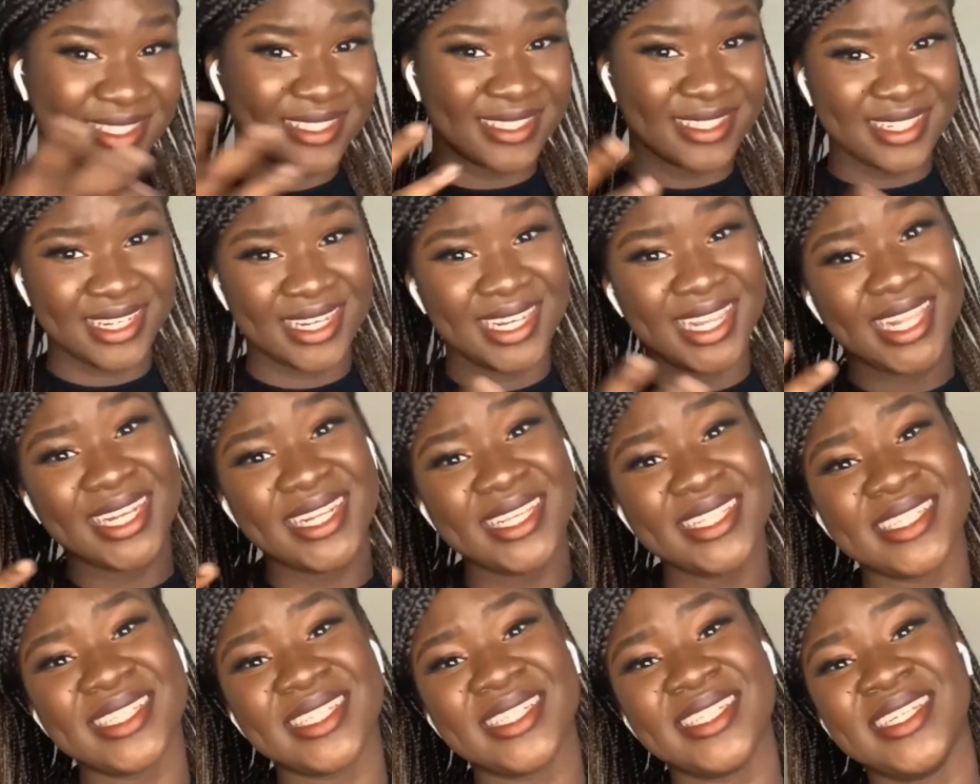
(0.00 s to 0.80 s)
Let
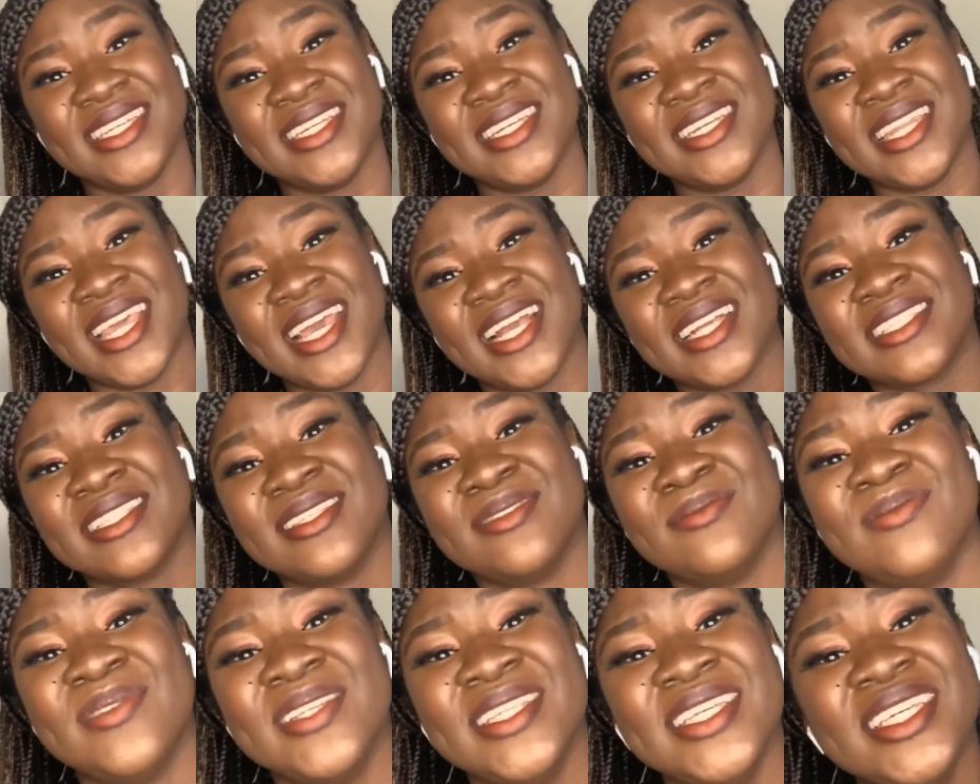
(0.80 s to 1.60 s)
it connect,
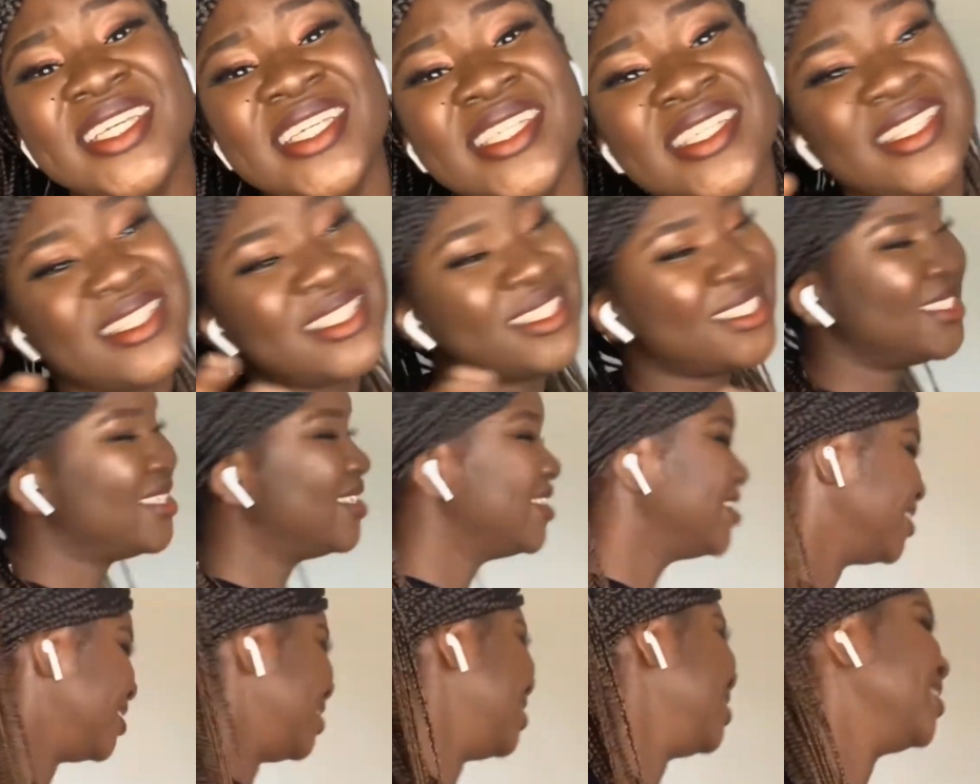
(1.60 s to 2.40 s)
please.
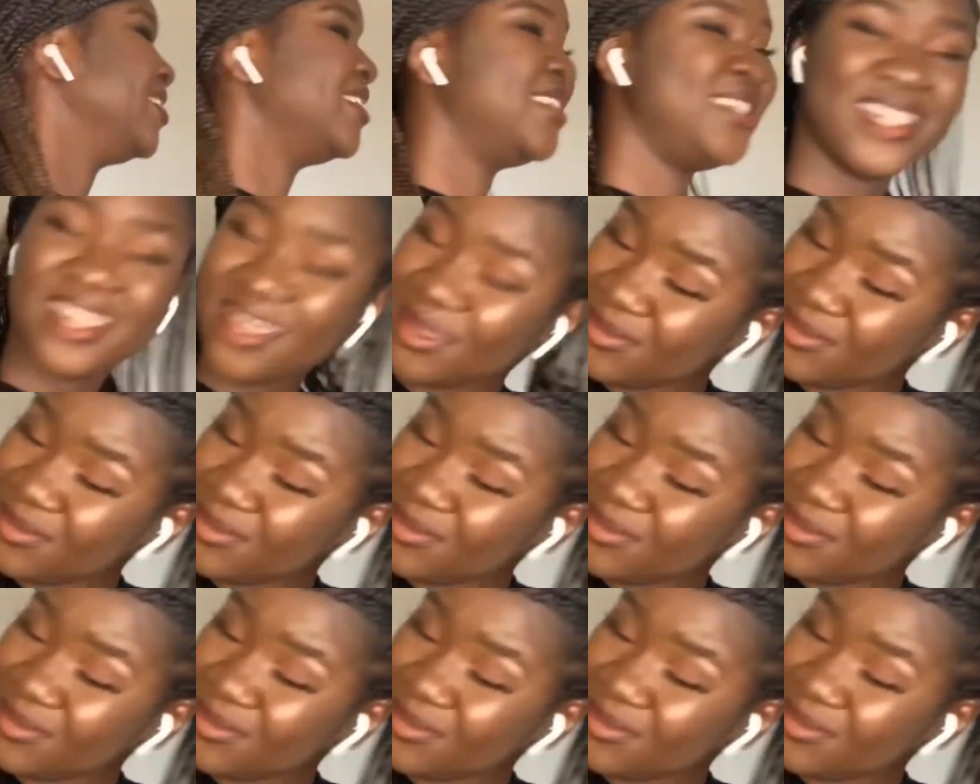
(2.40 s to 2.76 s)
Damn